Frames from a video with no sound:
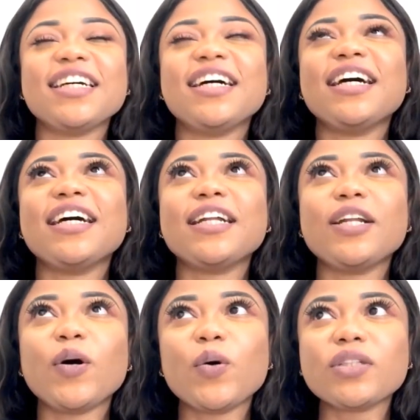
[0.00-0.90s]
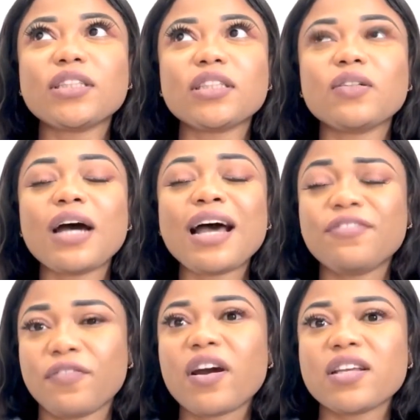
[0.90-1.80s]
and also
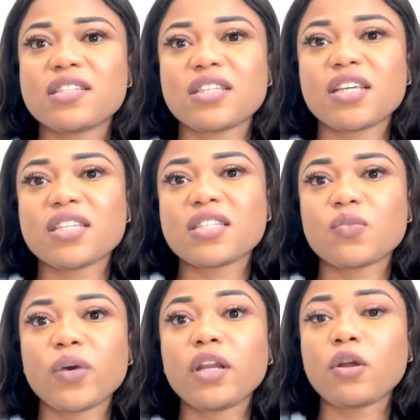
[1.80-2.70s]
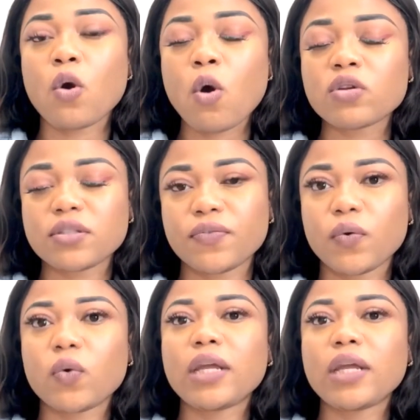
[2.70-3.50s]
advices when it calls for.